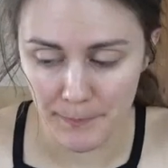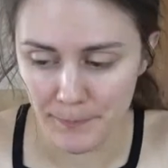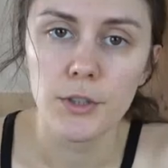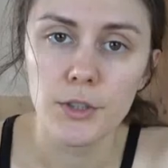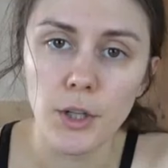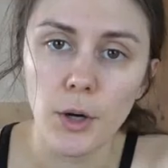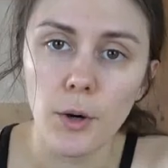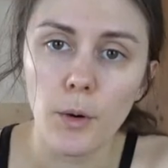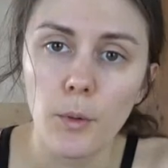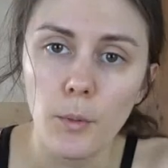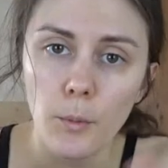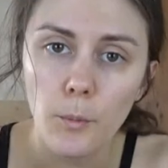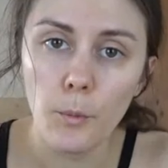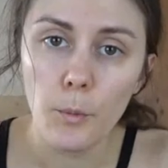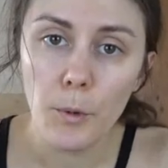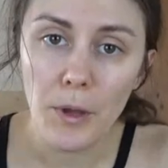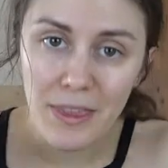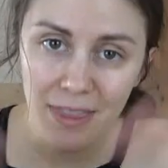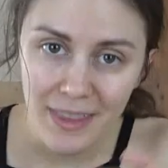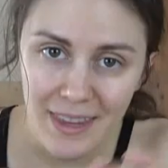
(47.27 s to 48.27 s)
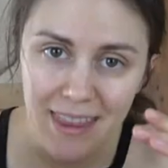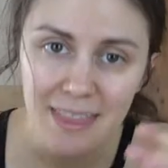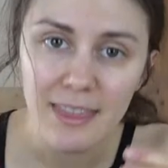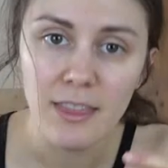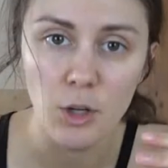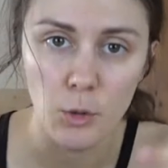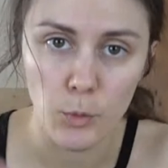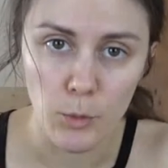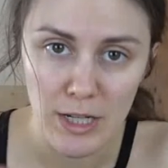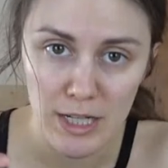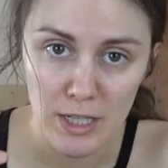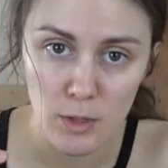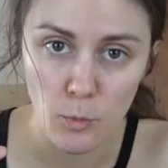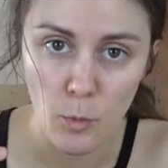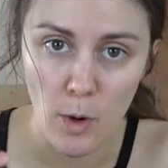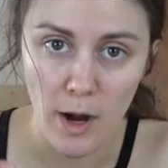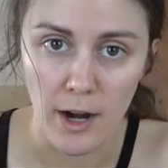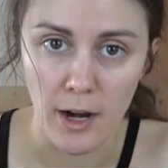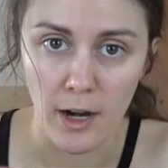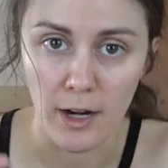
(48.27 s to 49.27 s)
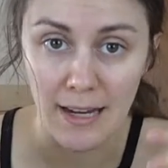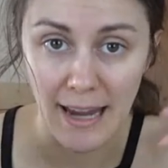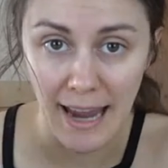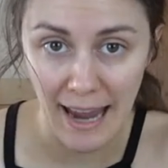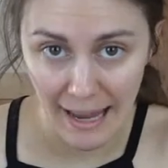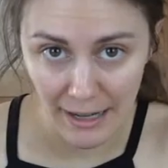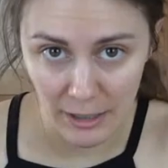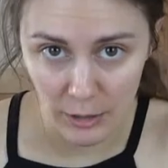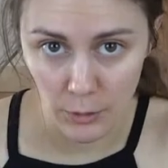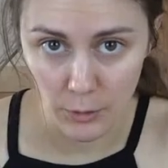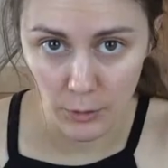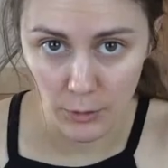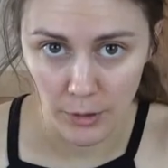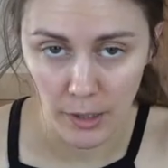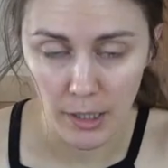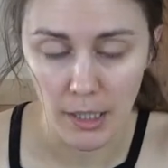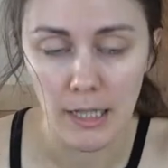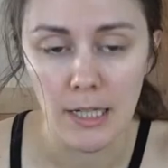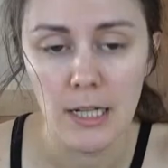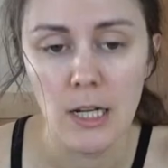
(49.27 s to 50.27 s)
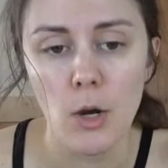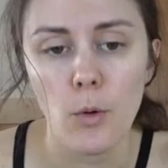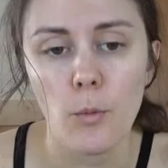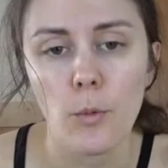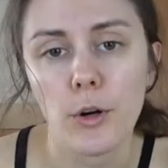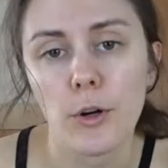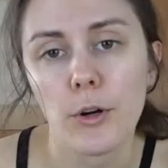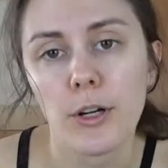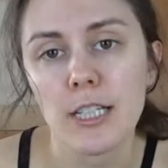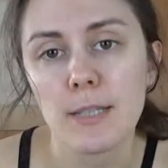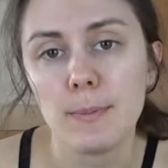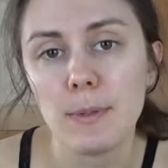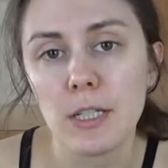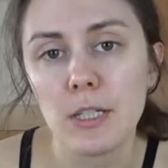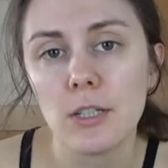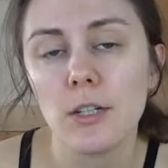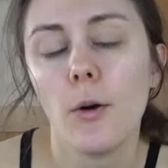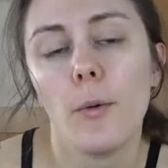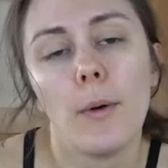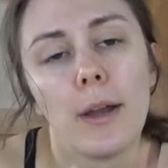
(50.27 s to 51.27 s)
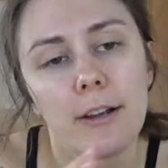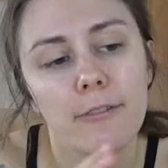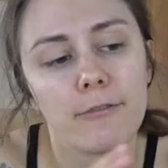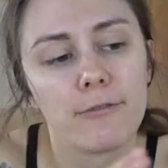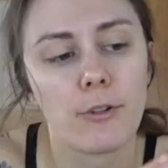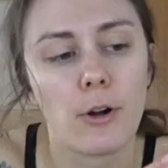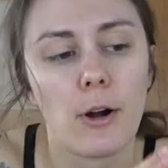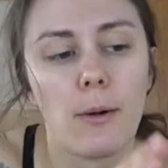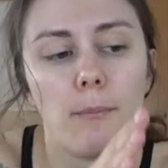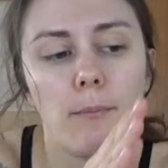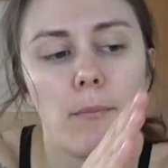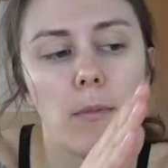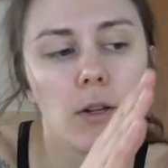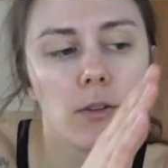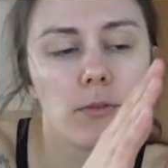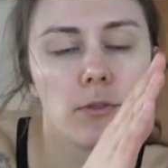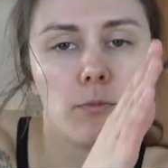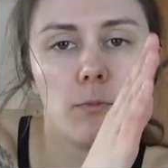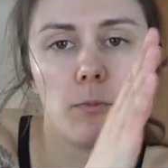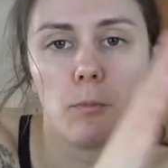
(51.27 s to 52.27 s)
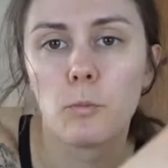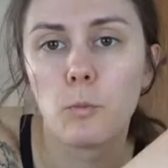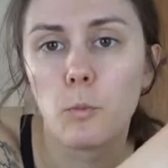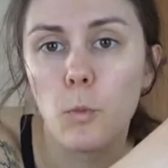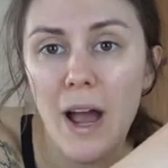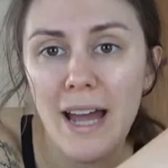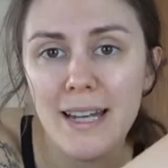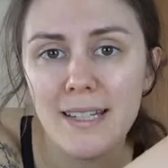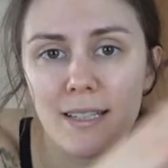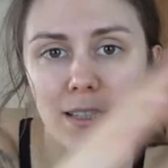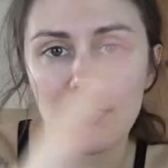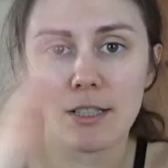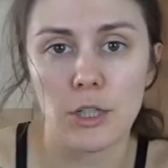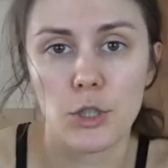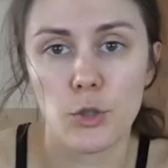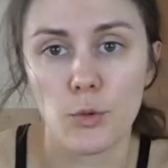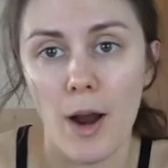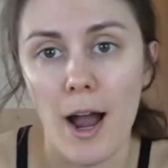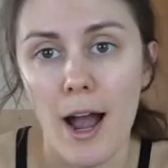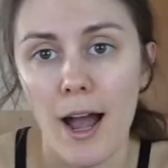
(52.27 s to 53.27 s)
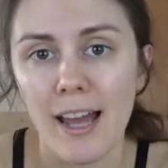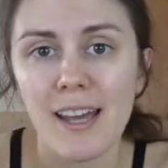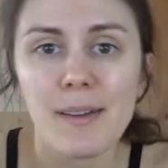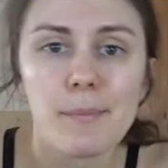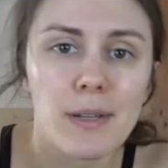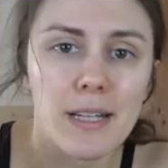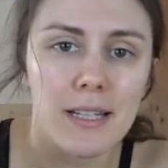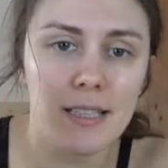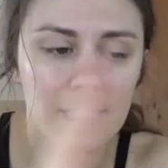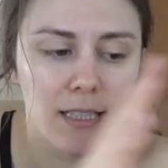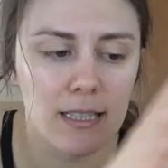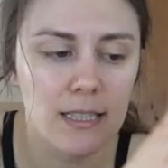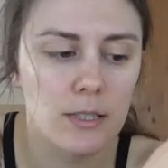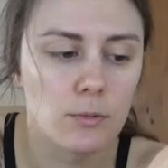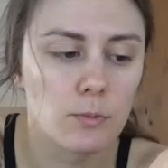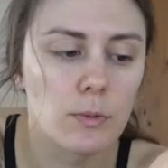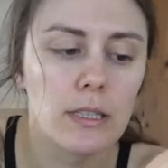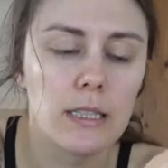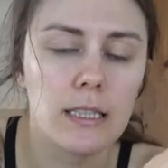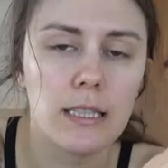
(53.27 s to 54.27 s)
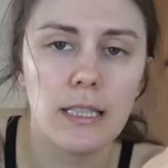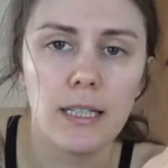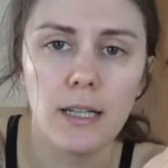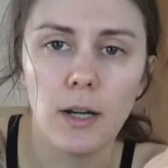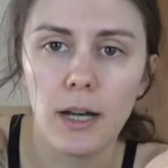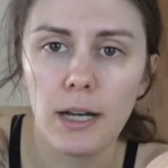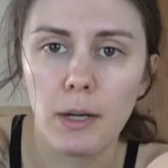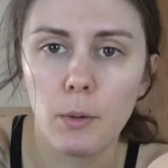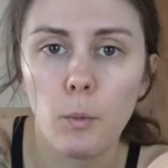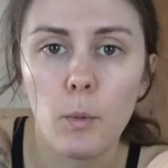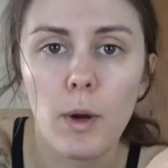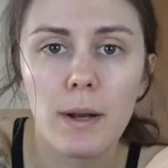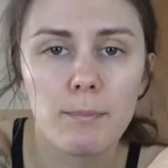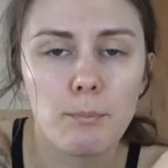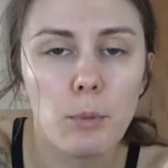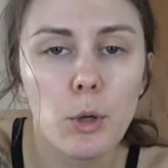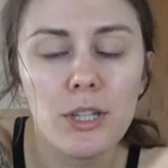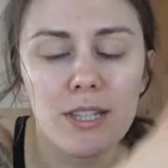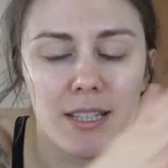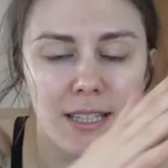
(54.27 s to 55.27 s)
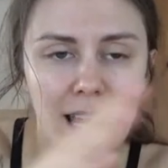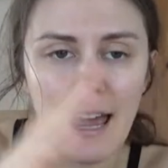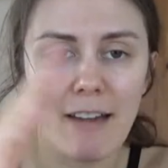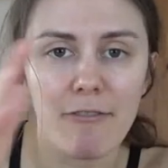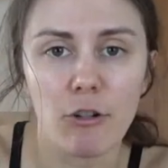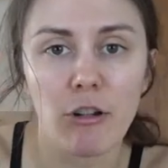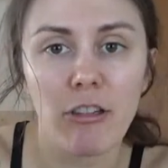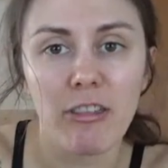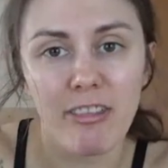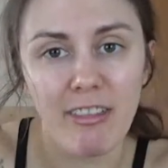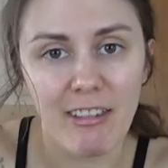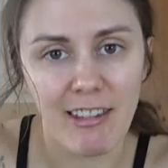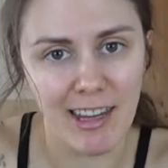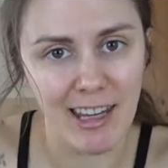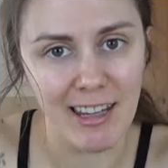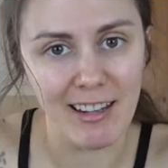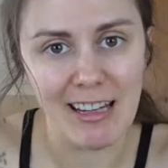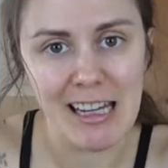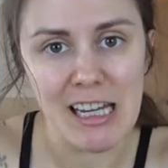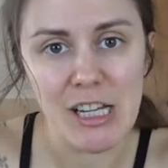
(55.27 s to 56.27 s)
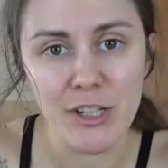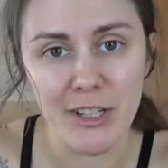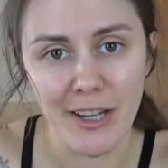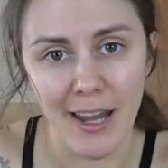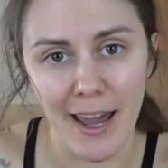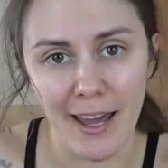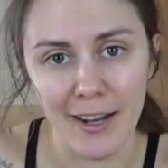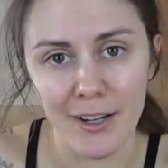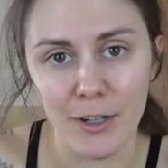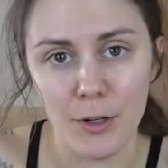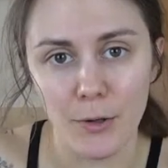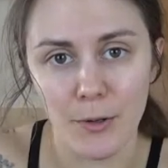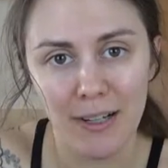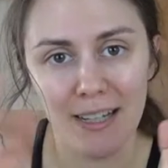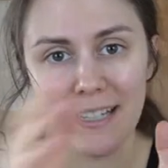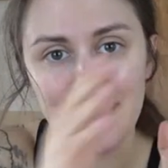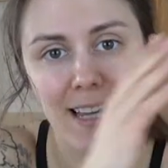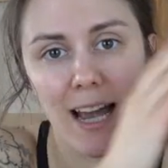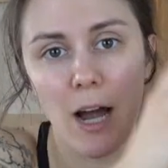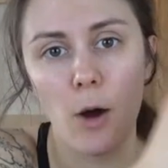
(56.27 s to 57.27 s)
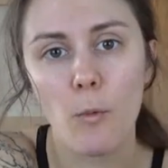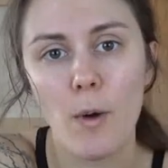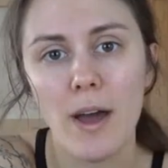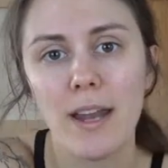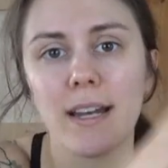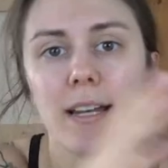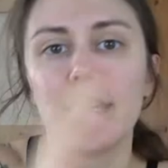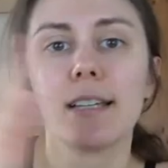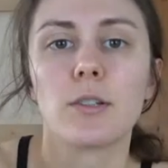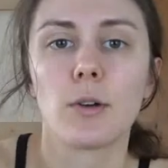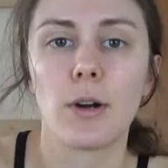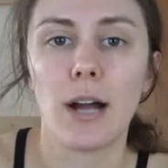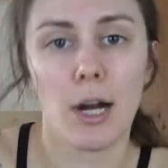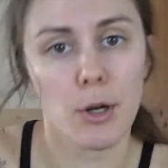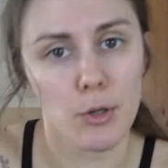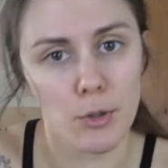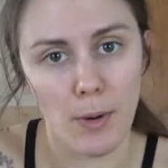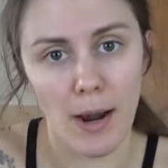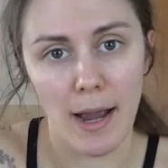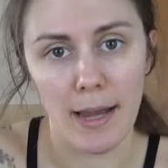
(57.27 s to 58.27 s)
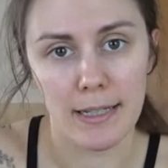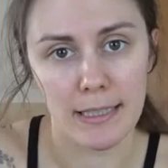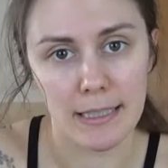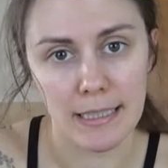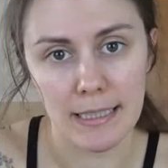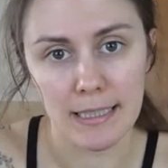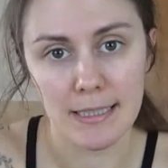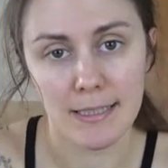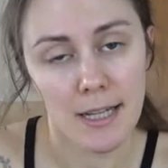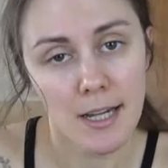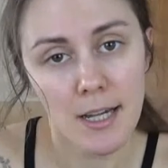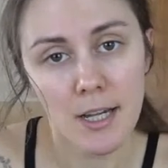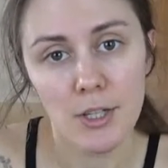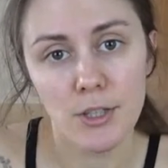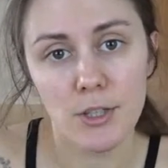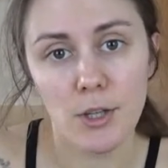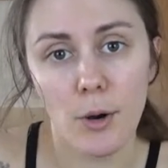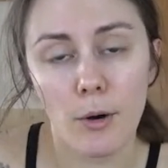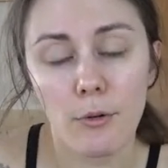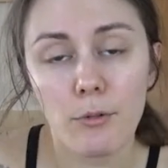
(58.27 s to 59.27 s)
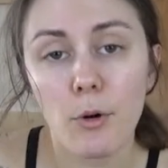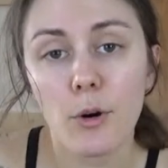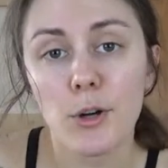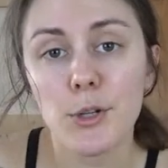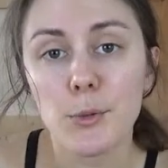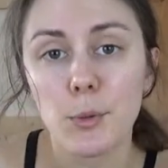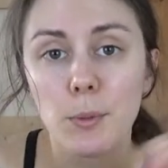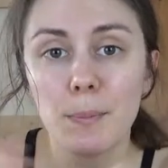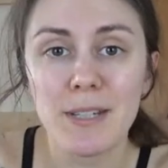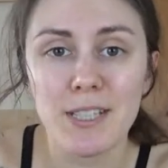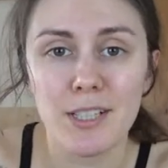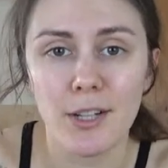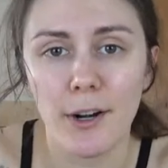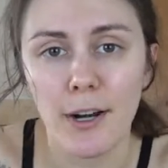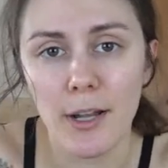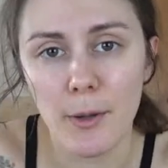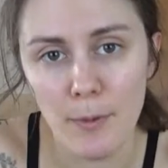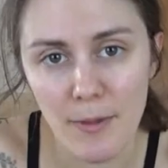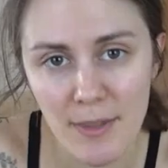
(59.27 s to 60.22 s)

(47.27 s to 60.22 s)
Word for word: So within the greenware category, we're going to be going from wet to dry because this is really uh, what puts everything in each category is how wet it is or how dry it is. So of course we'll be starting